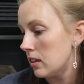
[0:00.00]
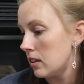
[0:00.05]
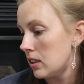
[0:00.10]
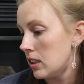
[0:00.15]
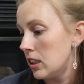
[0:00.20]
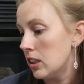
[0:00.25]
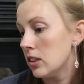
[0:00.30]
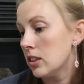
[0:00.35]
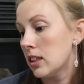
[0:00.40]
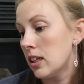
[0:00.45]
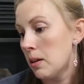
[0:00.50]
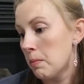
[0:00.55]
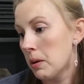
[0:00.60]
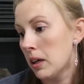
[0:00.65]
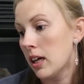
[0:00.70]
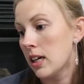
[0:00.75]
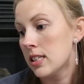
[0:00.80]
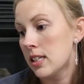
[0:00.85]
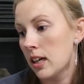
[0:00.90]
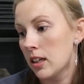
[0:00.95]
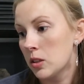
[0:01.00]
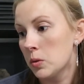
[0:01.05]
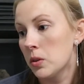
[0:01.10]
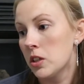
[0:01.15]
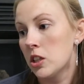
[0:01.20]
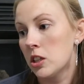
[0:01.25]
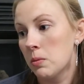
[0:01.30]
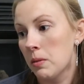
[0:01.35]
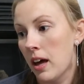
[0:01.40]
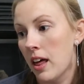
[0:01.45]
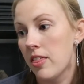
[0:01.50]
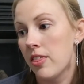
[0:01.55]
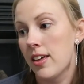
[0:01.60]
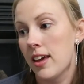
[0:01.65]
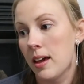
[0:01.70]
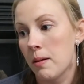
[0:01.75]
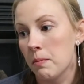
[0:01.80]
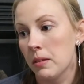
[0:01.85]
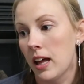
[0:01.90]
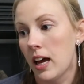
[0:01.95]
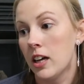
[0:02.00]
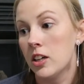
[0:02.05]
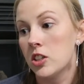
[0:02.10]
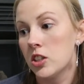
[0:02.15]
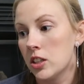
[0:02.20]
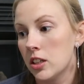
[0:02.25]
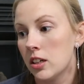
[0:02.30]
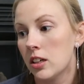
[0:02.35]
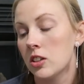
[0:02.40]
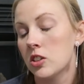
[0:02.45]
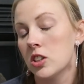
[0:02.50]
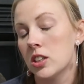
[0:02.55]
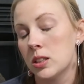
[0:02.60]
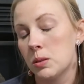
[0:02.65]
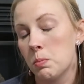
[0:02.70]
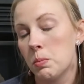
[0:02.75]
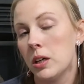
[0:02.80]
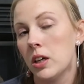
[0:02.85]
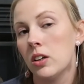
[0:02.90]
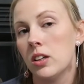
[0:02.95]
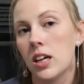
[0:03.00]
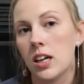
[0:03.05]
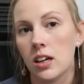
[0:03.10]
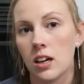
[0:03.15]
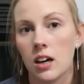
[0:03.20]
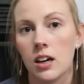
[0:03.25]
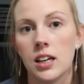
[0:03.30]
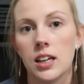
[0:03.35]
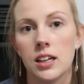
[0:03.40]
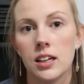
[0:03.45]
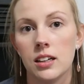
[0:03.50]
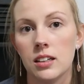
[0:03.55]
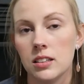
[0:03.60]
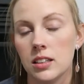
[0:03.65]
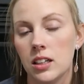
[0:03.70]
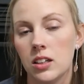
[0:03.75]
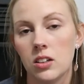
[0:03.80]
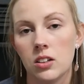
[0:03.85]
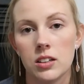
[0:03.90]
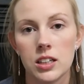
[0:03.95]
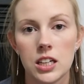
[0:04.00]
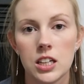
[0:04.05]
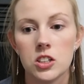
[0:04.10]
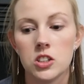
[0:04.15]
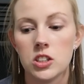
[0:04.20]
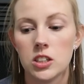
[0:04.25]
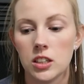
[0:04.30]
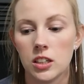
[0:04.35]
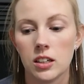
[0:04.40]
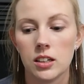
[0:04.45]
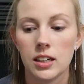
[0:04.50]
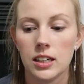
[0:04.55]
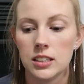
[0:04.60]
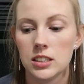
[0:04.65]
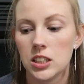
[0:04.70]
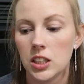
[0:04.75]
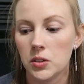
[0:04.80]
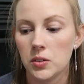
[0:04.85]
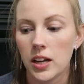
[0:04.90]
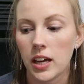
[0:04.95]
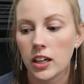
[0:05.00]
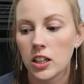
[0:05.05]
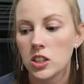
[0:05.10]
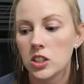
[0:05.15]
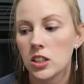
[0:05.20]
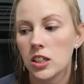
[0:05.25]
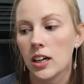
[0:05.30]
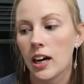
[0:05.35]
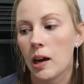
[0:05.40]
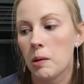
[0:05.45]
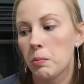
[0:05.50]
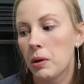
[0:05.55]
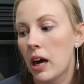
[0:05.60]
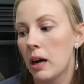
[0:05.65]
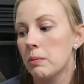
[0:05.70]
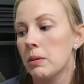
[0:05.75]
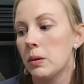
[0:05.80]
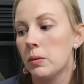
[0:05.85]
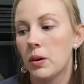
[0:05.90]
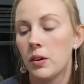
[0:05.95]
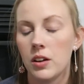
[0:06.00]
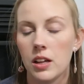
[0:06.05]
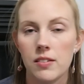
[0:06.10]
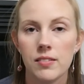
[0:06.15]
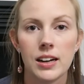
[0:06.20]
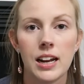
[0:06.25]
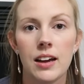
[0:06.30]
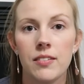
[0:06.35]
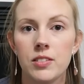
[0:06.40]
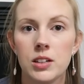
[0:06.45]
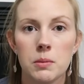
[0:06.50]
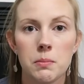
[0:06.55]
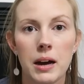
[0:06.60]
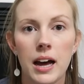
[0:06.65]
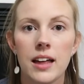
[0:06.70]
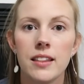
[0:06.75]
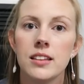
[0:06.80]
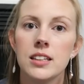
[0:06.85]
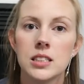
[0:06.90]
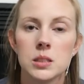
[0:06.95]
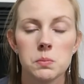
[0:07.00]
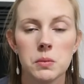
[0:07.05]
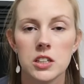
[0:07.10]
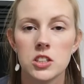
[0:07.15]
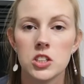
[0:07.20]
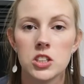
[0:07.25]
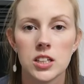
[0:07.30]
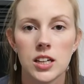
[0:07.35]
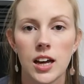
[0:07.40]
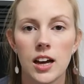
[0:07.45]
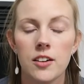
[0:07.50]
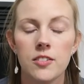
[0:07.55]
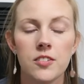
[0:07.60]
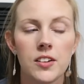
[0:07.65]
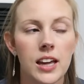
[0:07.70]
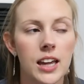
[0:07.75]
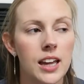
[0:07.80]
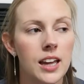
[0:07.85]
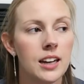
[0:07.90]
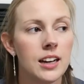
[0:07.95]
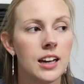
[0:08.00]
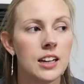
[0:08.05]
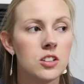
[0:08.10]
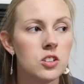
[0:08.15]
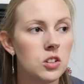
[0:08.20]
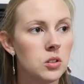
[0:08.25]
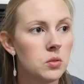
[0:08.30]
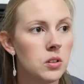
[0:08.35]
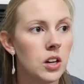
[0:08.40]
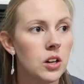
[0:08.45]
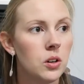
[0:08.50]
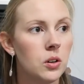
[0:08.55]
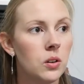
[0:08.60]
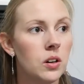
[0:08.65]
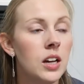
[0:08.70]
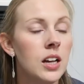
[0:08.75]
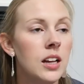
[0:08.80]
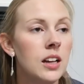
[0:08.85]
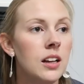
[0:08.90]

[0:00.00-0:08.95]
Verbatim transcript: seriously, because I switched my theme last year, just building on it a little each year. And so next year I probably won't even have to buy this much stuff. And I do know